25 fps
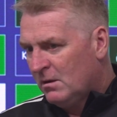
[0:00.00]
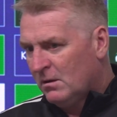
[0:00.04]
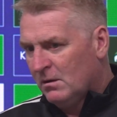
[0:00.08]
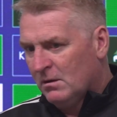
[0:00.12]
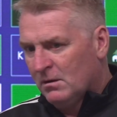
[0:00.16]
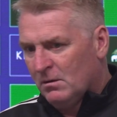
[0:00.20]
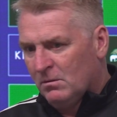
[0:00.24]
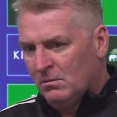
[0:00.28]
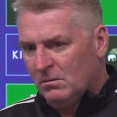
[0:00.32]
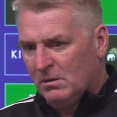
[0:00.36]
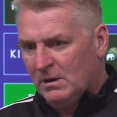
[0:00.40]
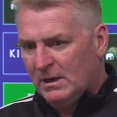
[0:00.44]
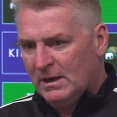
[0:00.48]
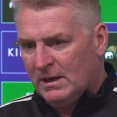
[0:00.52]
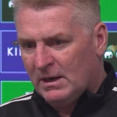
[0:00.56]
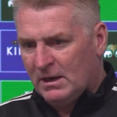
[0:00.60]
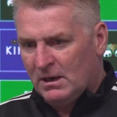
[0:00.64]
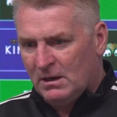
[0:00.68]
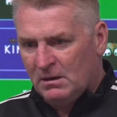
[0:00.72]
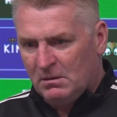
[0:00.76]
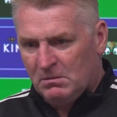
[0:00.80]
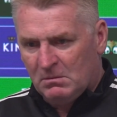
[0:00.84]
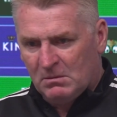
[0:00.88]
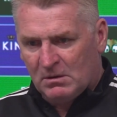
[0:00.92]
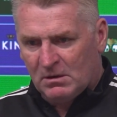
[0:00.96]

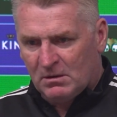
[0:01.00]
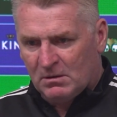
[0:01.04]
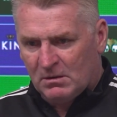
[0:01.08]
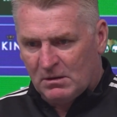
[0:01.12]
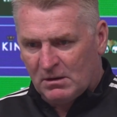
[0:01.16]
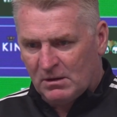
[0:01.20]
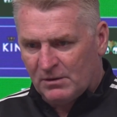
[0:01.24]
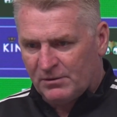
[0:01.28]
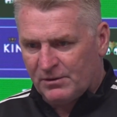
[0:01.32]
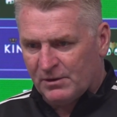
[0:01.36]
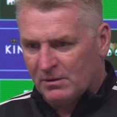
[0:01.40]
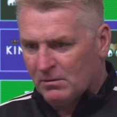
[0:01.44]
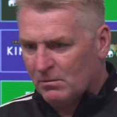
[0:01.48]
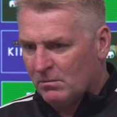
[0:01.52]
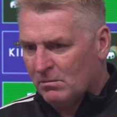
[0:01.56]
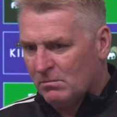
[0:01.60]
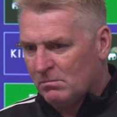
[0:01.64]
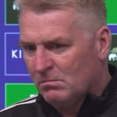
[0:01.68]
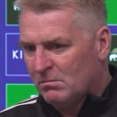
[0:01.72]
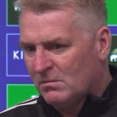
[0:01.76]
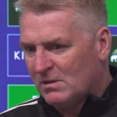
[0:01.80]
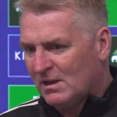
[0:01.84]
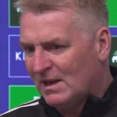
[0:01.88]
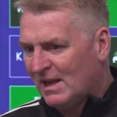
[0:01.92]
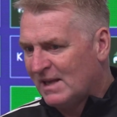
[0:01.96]
I think
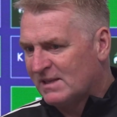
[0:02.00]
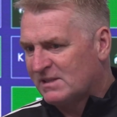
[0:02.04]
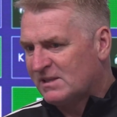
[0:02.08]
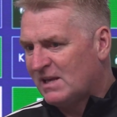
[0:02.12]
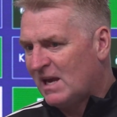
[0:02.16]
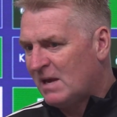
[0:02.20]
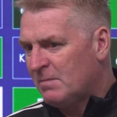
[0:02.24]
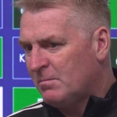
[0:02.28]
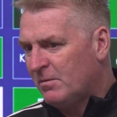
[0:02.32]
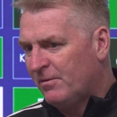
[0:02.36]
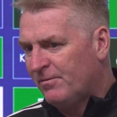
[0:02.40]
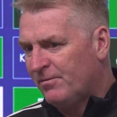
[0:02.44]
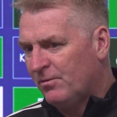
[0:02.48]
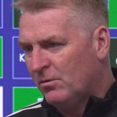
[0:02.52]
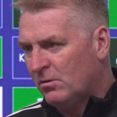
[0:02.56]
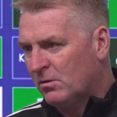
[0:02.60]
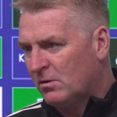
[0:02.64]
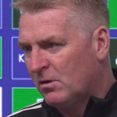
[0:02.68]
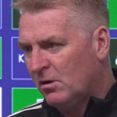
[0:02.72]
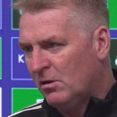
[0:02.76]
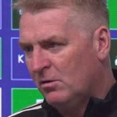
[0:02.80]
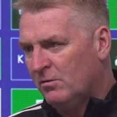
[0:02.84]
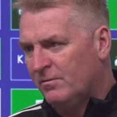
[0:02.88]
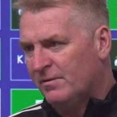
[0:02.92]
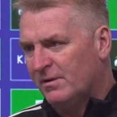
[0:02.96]
the last game before
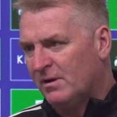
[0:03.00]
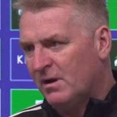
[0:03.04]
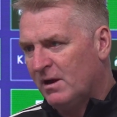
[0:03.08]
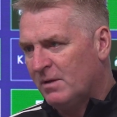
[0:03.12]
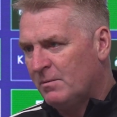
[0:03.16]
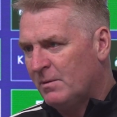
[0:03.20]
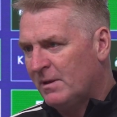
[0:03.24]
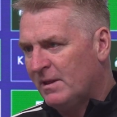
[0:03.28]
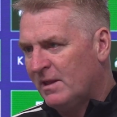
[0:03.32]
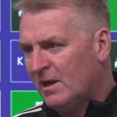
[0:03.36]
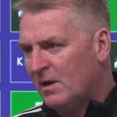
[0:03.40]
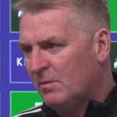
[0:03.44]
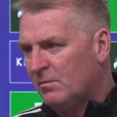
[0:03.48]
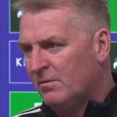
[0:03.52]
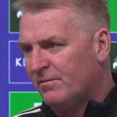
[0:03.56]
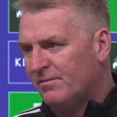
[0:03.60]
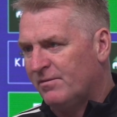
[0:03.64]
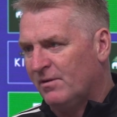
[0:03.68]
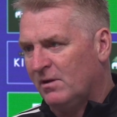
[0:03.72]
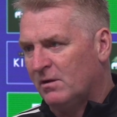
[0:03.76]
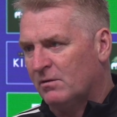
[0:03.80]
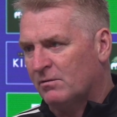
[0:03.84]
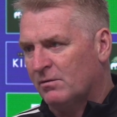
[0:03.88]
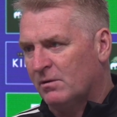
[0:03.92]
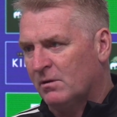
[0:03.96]
COVID, I went there with
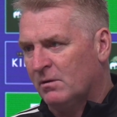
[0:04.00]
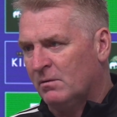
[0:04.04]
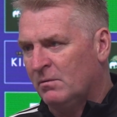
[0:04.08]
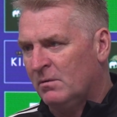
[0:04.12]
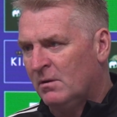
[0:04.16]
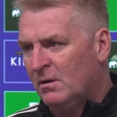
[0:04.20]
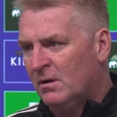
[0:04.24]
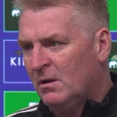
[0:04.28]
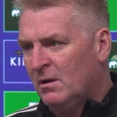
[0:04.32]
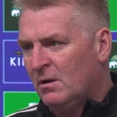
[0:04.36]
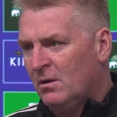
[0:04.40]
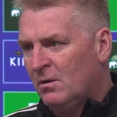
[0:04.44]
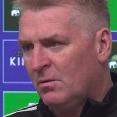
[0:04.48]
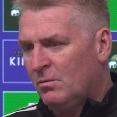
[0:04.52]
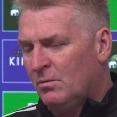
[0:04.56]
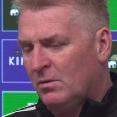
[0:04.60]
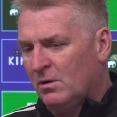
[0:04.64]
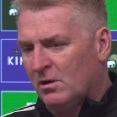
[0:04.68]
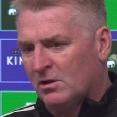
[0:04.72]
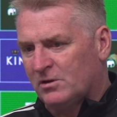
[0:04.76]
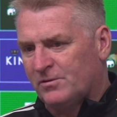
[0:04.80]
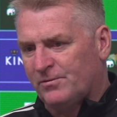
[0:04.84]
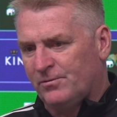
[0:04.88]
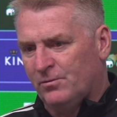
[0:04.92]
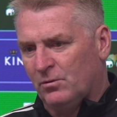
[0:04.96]
Villa and we
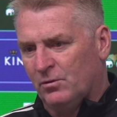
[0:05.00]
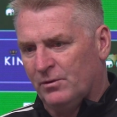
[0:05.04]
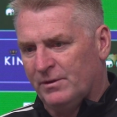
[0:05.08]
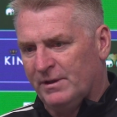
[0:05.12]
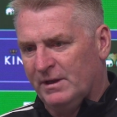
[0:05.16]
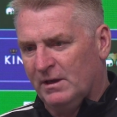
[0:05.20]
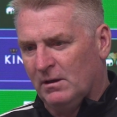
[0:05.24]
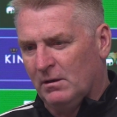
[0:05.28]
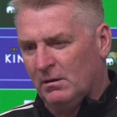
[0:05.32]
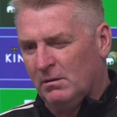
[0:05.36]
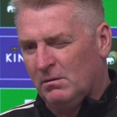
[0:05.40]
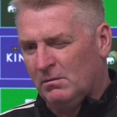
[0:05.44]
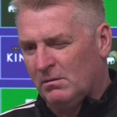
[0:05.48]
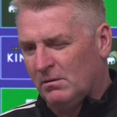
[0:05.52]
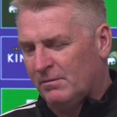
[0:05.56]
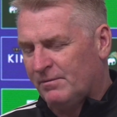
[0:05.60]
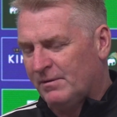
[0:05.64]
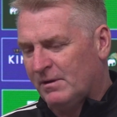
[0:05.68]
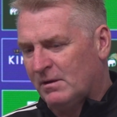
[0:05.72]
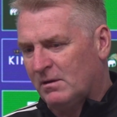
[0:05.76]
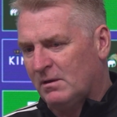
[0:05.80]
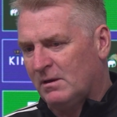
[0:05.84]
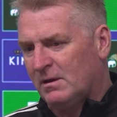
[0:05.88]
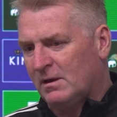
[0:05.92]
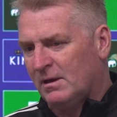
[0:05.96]
lost 4-0. I
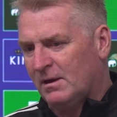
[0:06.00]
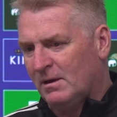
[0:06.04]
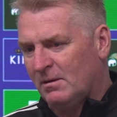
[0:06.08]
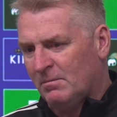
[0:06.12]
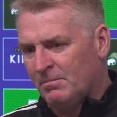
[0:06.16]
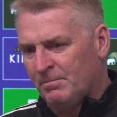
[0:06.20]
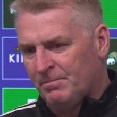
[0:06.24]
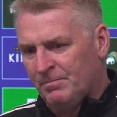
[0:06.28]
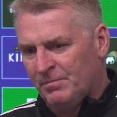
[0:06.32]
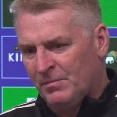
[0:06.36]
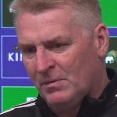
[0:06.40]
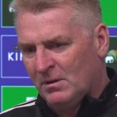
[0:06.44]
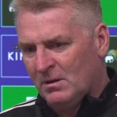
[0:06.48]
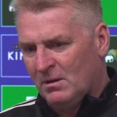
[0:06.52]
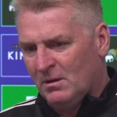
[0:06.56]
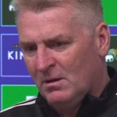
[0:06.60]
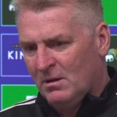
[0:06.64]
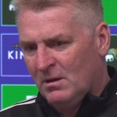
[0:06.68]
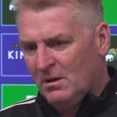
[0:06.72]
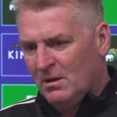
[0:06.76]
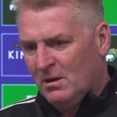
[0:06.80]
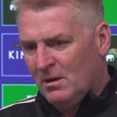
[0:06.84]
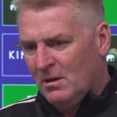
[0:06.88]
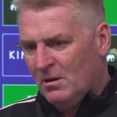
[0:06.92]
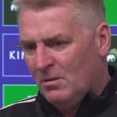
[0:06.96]
think
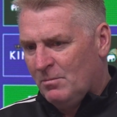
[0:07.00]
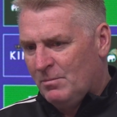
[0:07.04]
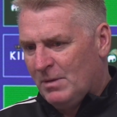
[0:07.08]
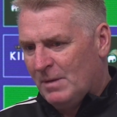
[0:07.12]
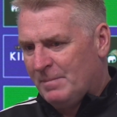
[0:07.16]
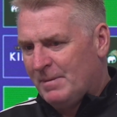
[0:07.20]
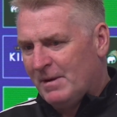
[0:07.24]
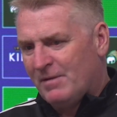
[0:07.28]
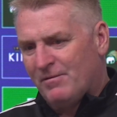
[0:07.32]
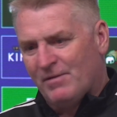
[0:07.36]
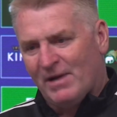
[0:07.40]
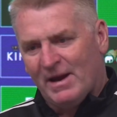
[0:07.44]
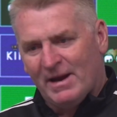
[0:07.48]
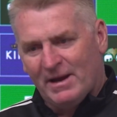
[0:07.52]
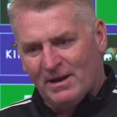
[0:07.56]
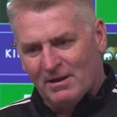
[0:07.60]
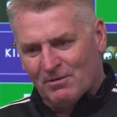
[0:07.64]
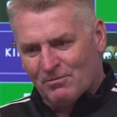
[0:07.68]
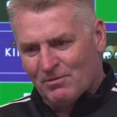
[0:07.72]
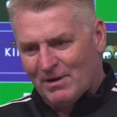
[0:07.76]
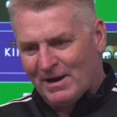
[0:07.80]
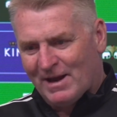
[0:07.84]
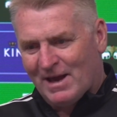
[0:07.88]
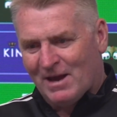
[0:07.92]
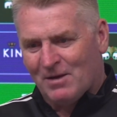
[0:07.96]
Pepe
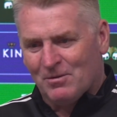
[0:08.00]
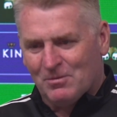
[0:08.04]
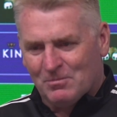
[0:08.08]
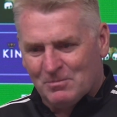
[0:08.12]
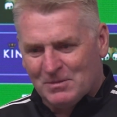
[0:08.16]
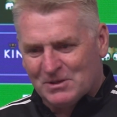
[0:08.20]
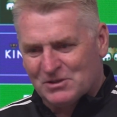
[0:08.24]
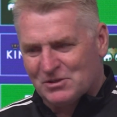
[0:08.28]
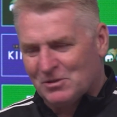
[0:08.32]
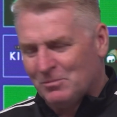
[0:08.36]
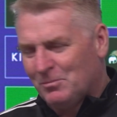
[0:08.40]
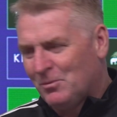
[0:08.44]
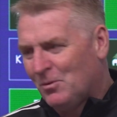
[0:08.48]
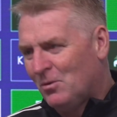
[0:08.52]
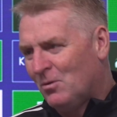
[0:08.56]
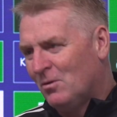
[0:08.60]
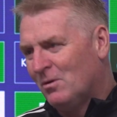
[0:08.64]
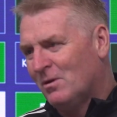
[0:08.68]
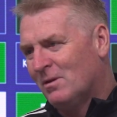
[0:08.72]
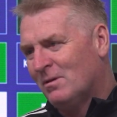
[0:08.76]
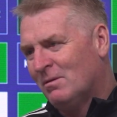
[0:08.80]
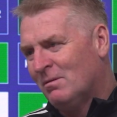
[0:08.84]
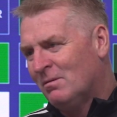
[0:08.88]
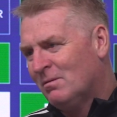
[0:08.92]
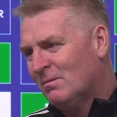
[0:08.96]
Reina ran out, missed a
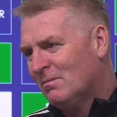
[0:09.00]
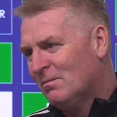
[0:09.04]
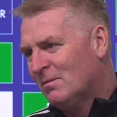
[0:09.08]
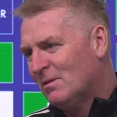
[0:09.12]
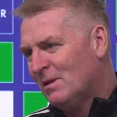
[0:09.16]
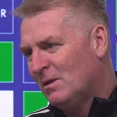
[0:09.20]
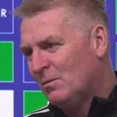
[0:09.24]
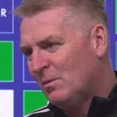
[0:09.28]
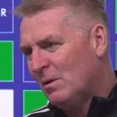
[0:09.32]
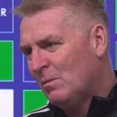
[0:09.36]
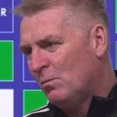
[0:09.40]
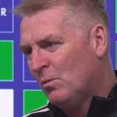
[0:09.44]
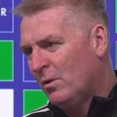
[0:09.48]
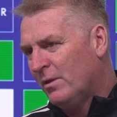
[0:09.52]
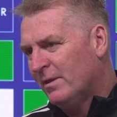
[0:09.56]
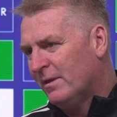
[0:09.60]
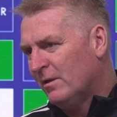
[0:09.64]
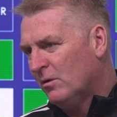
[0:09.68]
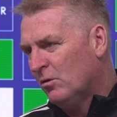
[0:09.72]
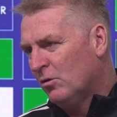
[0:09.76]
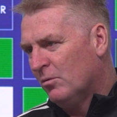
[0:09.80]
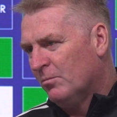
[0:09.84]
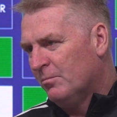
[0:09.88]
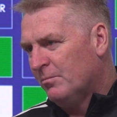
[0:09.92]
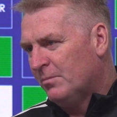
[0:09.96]
ball, and they went
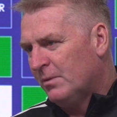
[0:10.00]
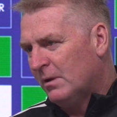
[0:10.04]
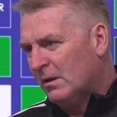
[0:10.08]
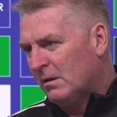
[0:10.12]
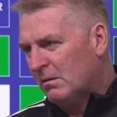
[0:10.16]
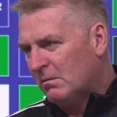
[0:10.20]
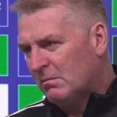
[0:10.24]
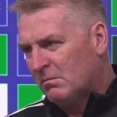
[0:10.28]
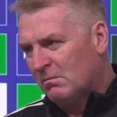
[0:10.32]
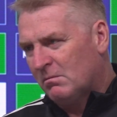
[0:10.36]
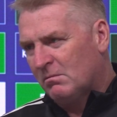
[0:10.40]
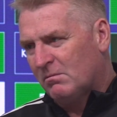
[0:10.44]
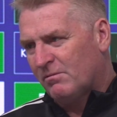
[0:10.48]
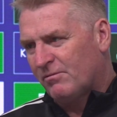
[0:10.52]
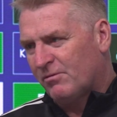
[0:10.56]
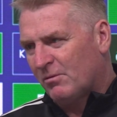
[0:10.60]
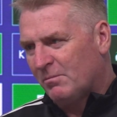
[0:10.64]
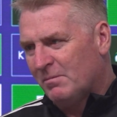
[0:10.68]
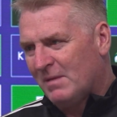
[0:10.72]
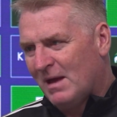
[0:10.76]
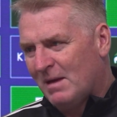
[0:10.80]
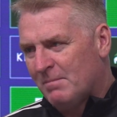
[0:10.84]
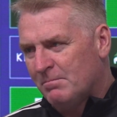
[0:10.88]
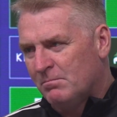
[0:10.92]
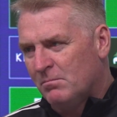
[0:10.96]
1-0 up. But
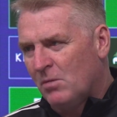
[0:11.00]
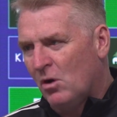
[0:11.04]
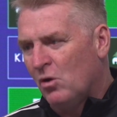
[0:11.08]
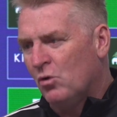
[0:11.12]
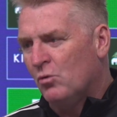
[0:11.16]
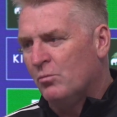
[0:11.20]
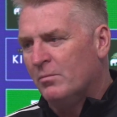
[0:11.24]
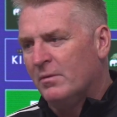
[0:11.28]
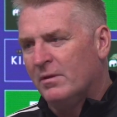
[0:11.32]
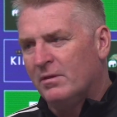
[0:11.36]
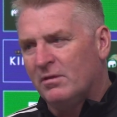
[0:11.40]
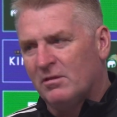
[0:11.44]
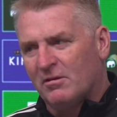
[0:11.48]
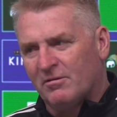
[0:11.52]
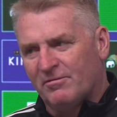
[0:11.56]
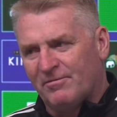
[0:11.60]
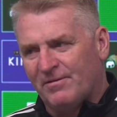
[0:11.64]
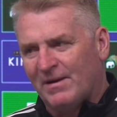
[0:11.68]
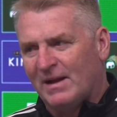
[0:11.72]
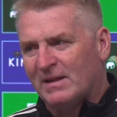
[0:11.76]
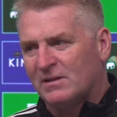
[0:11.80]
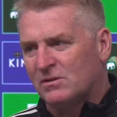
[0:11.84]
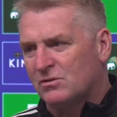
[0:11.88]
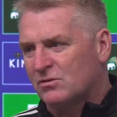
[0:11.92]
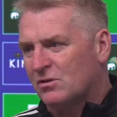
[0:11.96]
from that moment, the
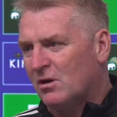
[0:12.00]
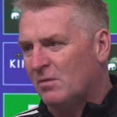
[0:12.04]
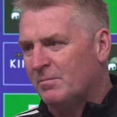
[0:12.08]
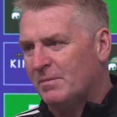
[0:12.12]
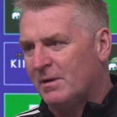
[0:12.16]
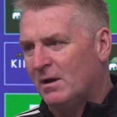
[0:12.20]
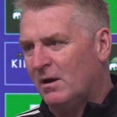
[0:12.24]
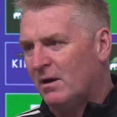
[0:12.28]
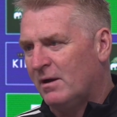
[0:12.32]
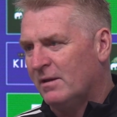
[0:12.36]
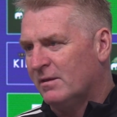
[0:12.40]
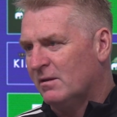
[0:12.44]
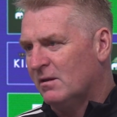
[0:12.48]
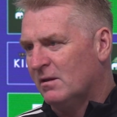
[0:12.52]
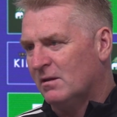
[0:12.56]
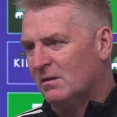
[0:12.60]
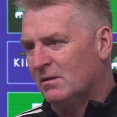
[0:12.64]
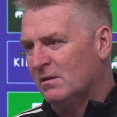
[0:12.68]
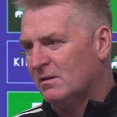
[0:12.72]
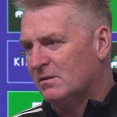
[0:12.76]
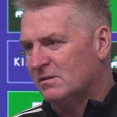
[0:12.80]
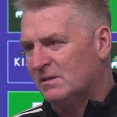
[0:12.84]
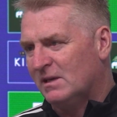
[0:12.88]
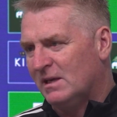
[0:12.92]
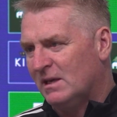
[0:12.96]
fans got behind
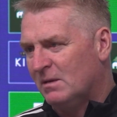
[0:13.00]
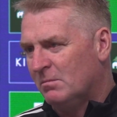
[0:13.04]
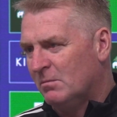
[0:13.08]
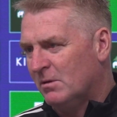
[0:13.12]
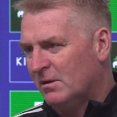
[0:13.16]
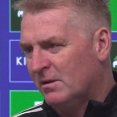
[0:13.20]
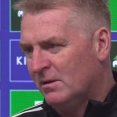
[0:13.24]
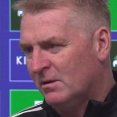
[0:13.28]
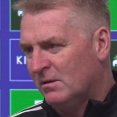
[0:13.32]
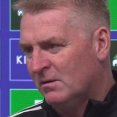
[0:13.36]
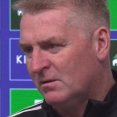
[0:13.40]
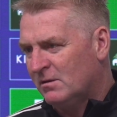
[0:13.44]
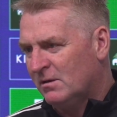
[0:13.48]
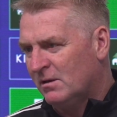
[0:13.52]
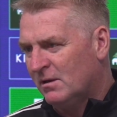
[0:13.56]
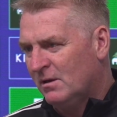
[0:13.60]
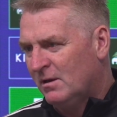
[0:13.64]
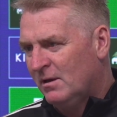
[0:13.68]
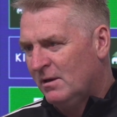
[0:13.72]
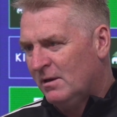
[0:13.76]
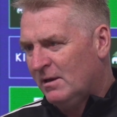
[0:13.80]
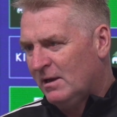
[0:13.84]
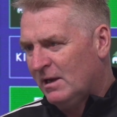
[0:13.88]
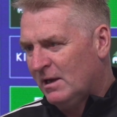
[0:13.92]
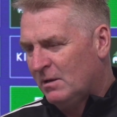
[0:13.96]
the team, and
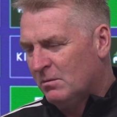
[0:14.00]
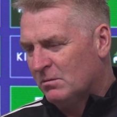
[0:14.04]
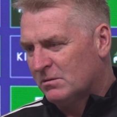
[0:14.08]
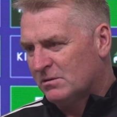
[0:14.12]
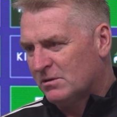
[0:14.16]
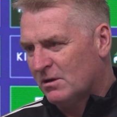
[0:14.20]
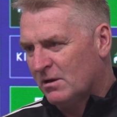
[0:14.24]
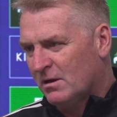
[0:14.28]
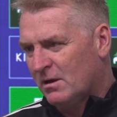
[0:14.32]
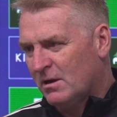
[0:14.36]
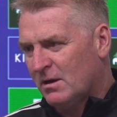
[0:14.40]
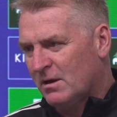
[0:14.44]
It was